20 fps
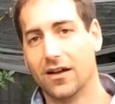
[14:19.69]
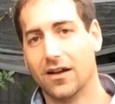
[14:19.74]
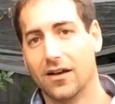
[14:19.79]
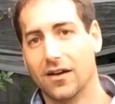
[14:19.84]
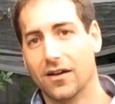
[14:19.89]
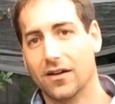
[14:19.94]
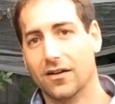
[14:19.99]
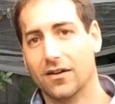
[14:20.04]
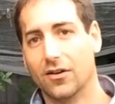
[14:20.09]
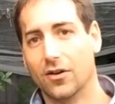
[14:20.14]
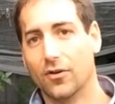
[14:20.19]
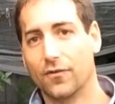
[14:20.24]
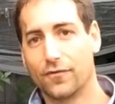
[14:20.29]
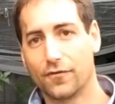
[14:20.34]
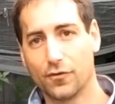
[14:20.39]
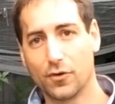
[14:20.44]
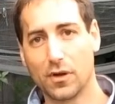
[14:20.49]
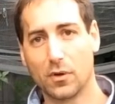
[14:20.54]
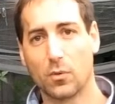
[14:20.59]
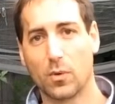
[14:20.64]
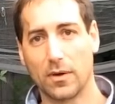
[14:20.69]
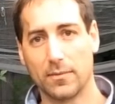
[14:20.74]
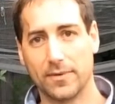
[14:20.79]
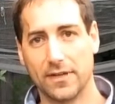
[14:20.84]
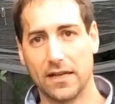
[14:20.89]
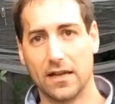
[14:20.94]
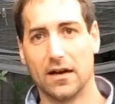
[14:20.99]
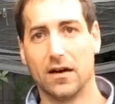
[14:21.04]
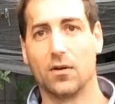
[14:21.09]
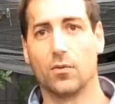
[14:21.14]
a free
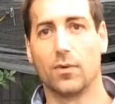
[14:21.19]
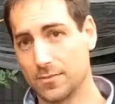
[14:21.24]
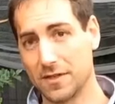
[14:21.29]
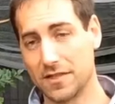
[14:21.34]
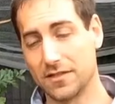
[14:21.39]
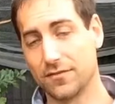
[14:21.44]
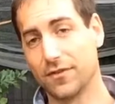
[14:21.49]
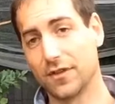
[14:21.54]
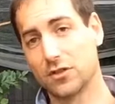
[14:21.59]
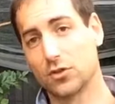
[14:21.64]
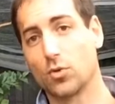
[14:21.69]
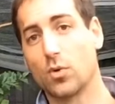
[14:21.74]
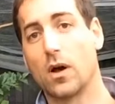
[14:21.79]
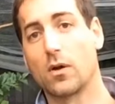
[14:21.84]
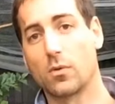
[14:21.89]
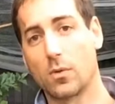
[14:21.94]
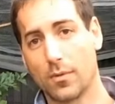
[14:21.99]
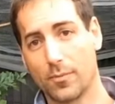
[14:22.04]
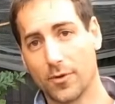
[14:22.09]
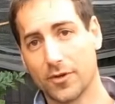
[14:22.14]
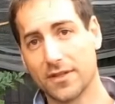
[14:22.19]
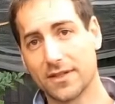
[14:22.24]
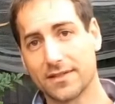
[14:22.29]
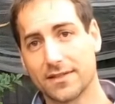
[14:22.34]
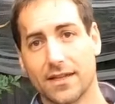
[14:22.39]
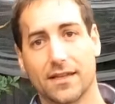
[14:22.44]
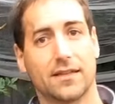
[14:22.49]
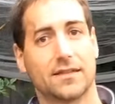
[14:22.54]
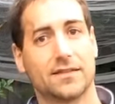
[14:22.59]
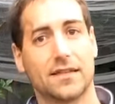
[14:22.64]
webinar specific to
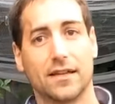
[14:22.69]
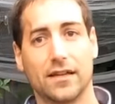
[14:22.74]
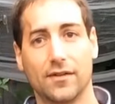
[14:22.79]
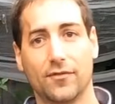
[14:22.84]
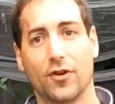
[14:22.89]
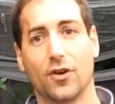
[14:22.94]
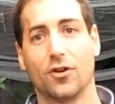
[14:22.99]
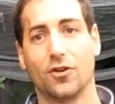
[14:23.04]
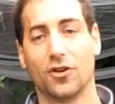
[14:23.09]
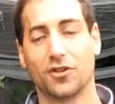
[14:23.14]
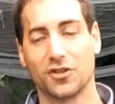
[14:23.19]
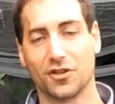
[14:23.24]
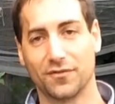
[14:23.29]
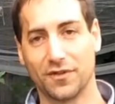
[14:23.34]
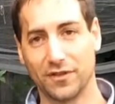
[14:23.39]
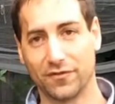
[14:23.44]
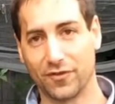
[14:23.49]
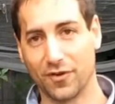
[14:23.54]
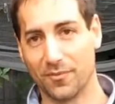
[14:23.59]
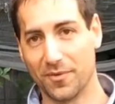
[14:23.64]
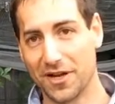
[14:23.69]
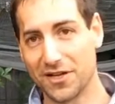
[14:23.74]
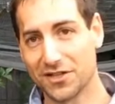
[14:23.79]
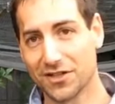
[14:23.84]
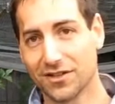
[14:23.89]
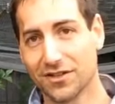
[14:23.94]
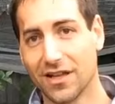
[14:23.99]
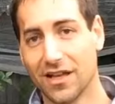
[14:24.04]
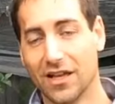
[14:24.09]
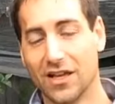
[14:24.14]
aquaponics. I deliver a lot of
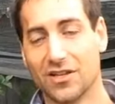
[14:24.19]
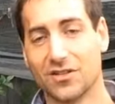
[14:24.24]
information.